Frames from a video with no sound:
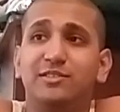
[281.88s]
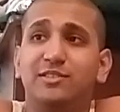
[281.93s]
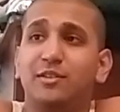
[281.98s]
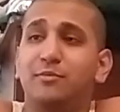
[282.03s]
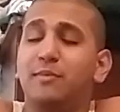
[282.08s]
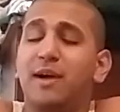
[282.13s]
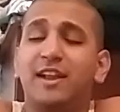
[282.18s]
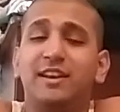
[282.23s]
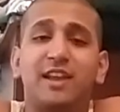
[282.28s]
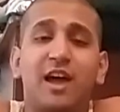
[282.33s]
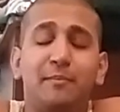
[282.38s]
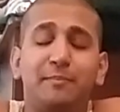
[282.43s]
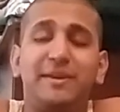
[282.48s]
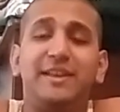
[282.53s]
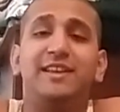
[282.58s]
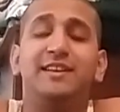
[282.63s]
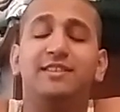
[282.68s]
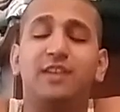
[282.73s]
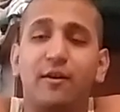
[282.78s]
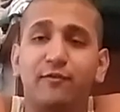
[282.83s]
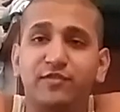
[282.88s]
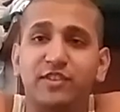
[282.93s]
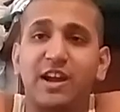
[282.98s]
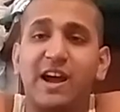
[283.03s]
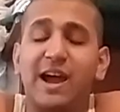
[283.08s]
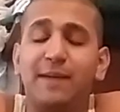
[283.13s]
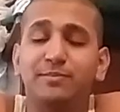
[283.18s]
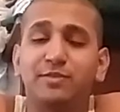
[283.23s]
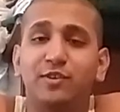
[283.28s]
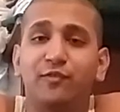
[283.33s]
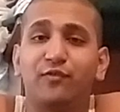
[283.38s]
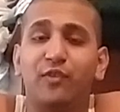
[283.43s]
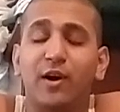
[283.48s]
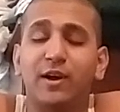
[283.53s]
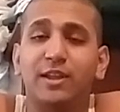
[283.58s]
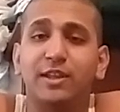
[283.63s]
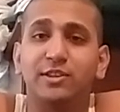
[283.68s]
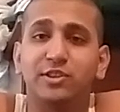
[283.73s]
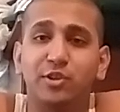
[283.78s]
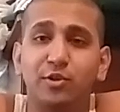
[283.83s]
there might not be enough time to
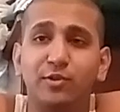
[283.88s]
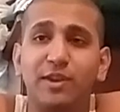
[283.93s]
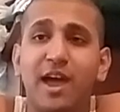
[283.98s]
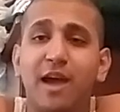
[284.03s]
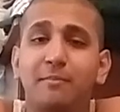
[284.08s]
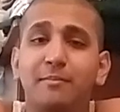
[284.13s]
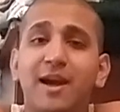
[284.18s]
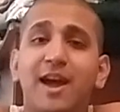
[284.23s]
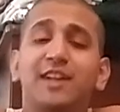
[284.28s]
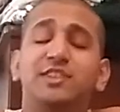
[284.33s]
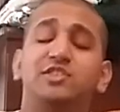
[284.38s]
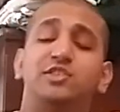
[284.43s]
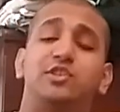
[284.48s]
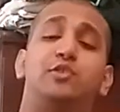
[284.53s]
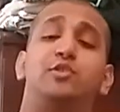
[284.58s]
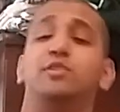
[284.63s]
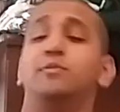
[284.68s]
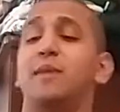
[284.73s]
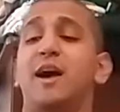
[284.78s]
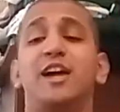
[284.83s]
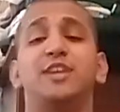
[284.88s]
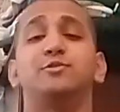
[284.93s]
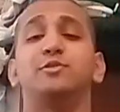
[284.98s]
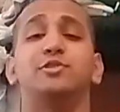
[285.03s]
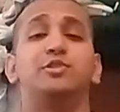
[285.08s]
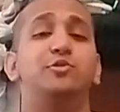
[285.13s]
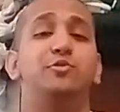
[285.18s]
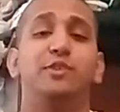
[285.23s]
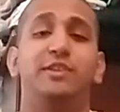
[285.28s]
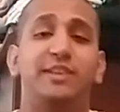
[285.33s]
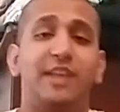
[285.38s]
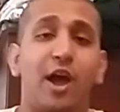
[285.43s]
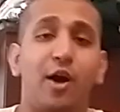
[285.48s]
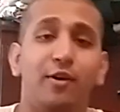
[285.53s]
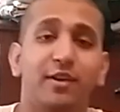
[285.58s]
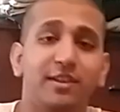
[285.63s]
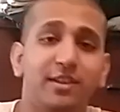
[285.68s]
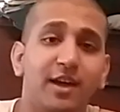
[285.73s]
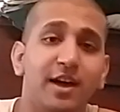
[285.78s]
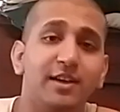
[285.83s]
fucking do that match, so you might as well do it
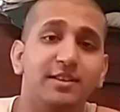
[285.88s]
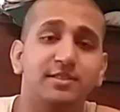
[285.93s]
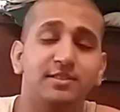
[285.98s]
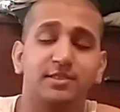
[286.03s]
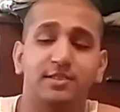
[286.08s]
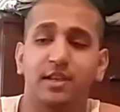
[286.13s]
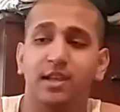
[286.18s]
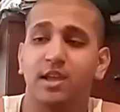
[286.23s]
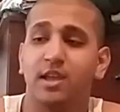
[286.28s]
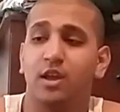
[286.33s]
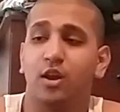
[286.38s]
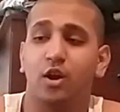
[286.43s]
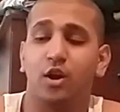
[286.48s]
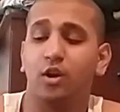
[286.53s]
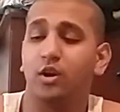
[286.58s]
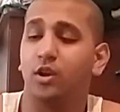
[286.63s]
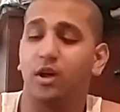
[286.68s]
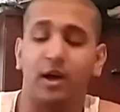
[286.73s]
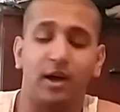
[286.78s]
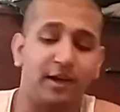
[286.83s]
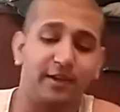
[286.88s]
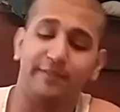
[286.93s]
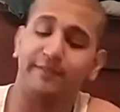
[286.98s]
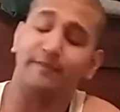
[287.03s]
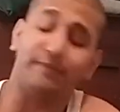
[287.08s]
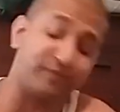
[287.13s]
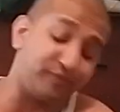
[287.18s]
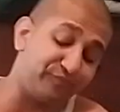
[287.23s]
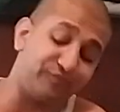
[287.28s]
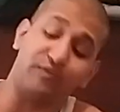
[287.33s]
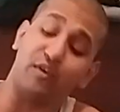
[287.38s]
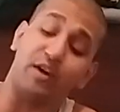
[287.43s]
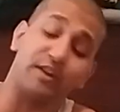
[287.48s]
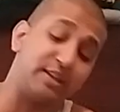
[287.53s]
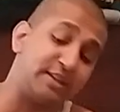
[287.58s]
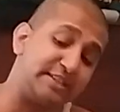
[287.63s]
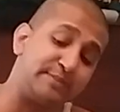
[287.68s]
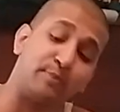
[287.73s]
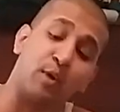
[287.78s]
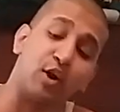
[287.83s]
now, I guess. And
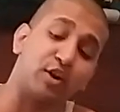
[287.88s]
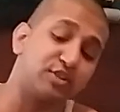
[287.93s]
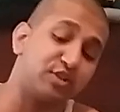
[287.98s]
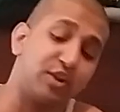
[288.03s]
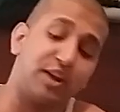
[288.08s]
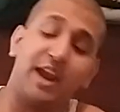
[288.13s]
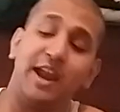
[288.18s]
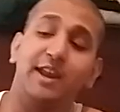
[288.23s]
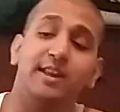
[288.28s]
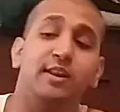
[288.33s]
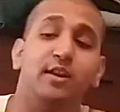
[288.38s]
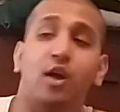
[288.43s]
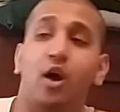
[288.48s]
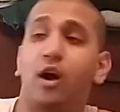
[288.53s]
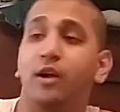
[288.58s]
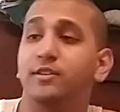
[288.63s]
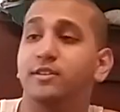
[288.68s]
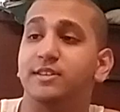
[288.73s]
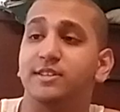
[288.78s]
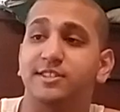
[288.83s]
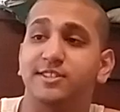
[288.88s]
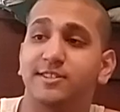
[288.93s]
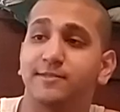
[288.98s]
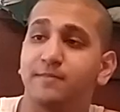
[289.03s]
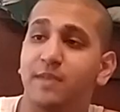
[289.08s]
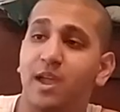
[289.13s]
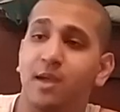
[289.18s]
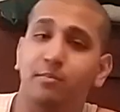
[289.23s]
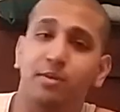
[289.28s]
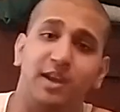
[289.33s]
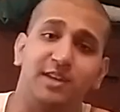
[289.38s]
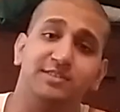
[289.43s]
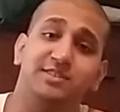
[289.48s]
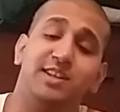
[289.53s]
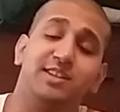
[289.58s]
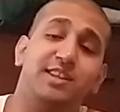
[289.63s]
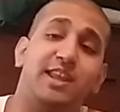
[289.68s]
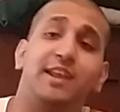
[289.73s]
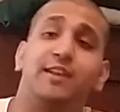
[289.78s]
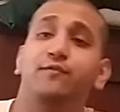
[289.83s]
fucking smarks are hating on this because
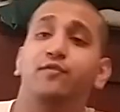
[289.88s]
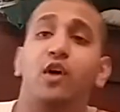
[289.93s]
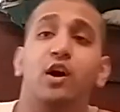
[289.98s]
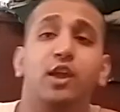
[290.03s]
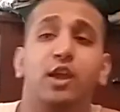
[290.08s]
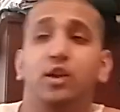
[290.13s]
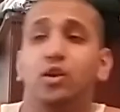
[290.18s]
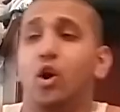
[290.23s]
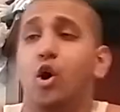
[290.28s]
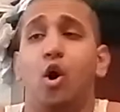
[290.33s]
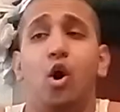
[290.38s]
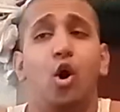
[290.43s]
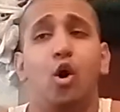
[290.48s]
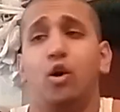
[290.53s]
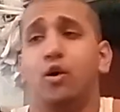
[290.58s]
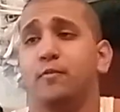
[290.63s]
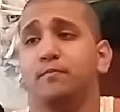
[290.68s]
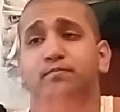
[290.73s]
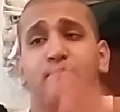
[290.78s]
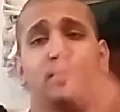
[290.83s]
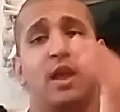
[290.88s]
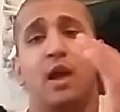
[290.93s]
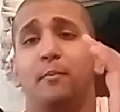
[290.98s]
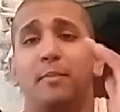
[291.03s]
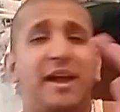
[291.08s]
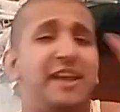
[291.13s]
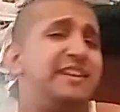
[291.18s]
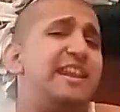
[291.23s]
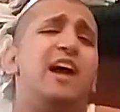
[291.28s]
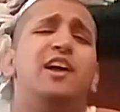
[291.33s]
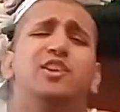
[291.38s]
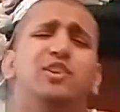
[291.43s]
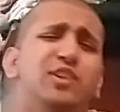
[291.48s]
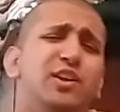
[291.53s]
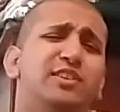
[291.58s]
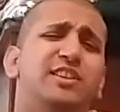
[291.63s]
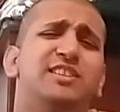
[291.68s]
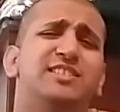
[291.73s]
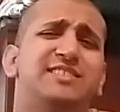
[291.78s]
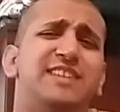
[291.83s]
they think fucking, oh! But now, you
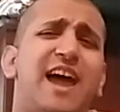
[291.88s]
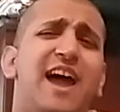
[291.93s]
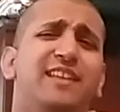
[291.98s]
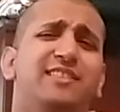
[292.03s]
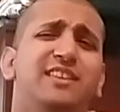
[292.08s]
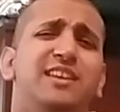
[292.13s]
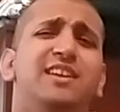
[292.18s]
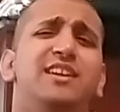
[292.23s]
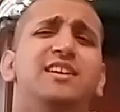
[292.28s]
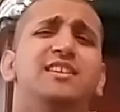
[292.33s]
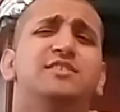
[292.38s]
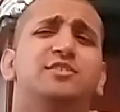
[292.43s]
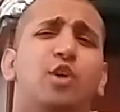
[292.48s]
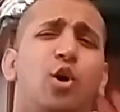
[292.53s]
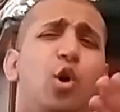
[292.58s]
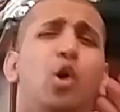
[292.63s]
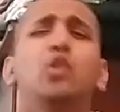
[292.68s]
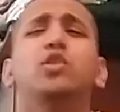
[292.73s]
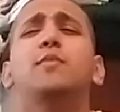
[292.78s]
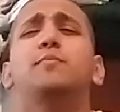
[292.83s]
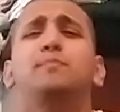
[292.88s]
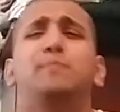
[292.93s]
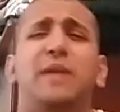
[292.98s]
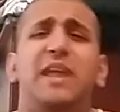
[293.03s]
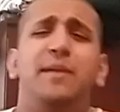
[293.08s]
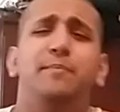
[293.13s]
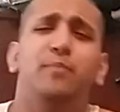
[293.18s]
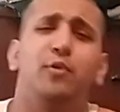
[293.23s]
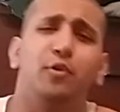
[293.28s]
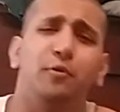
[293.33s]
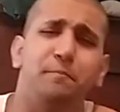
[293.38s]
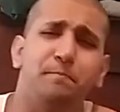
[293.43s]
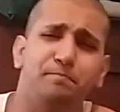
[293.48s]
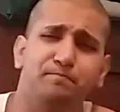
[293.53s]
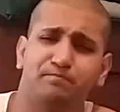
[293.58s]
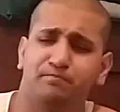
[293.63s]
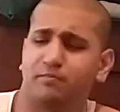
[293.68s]
know what the sad thing is? All the people